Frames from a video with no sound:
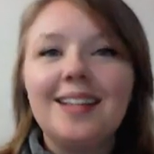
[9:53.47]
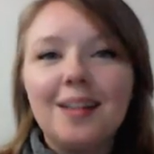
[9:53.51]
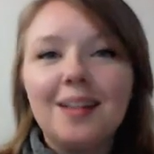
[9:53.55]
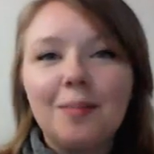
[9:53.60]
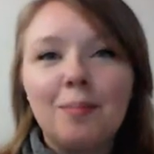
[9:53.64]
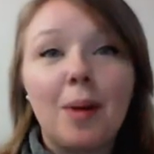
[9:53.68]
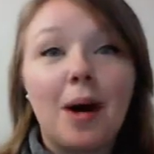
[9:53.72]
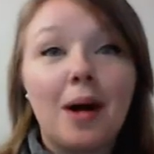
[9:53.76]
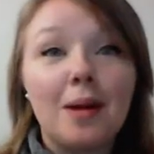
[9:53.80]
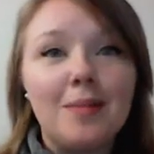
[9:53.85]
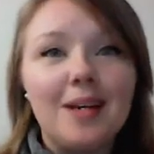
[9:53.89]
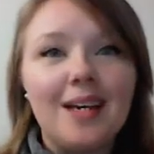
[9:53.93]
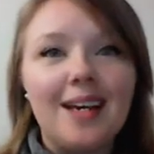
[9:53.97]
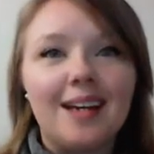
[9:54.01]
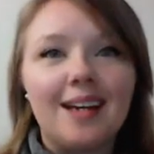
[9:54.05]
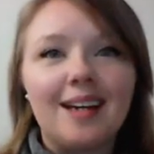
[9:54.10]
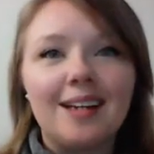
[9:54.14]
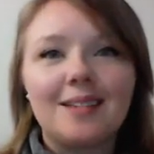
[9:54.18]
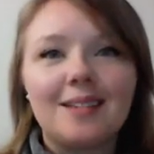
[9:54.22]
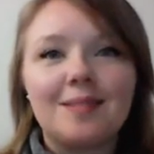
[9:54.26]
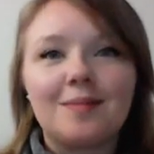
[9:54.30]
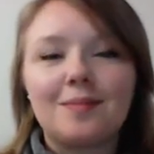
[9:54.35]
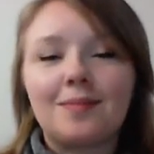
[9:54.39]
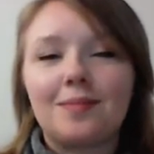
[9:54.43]
banh mi.
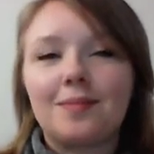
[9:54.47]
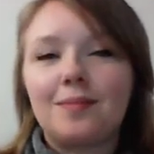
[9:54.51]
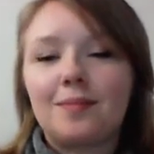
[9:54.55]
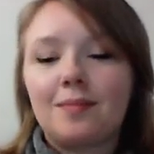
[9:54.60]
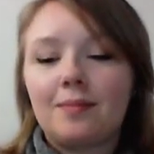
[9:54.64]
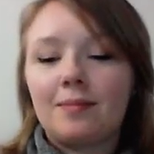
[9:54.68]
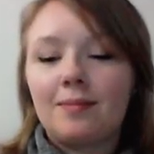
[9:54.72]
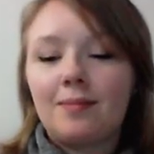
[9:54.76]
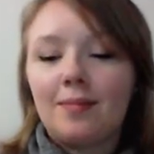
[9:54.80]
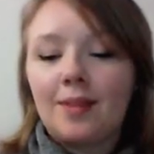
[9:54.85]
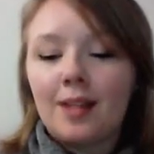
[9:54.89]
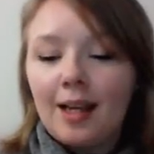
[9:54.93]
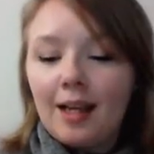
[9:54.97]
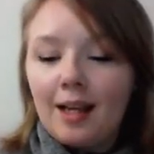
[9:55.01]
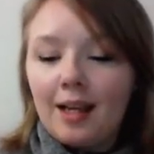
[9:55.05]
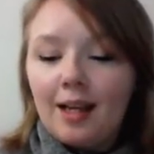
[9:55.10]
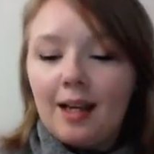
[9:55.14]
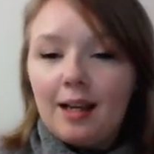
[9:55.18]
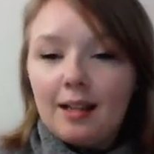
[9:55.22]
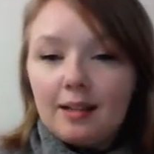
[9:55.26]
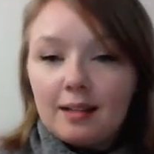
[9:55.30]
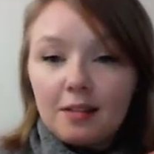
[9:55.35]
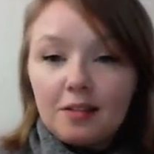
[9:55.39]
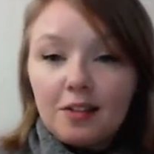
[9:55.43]

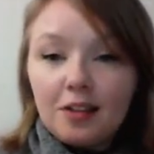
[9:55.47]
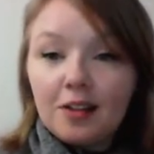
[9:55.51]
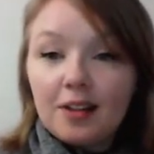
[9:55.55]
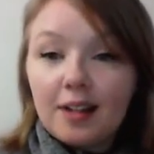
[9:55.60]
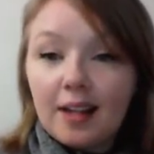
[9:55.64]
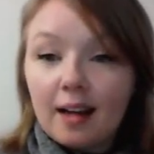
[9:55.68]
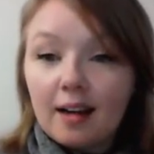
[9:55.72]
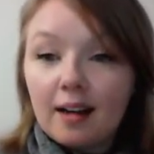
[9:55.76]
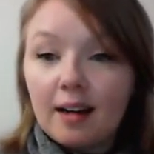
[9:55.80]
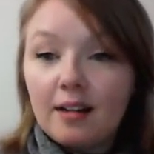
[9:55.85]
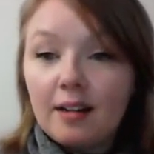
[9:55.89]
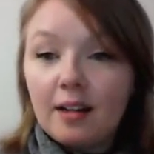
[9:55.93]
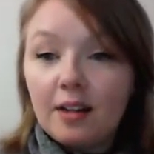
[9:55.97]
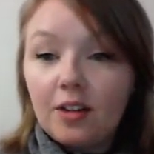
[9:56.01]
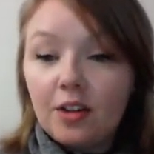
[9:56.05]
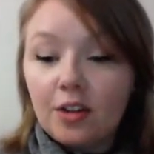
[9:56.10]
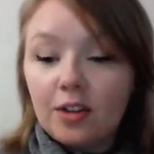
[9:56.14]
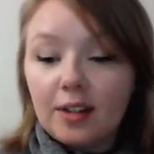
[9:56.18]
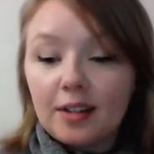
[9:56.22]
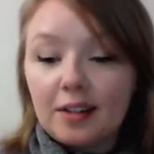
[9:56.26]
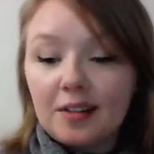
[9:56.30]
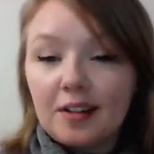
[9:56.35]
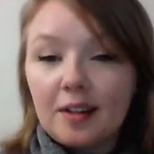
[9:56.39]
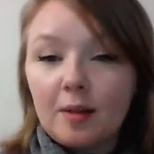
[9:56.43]
Let's look at another
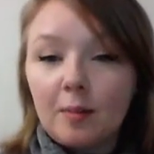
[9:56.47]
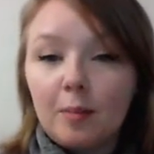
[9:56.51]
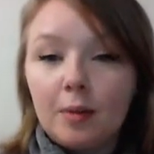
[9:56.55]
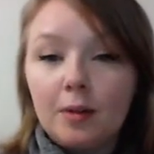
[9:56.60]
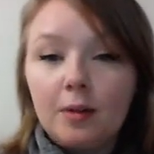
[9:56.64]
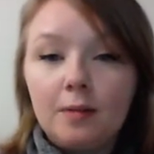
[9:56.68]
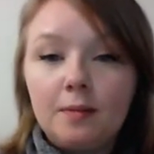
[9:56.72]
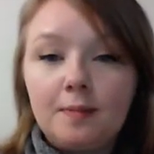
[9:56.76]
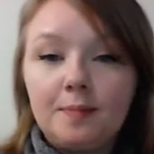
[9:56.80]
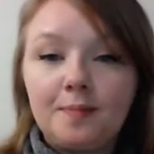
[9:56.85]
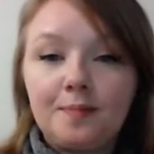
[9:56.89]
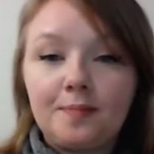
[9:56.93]
example.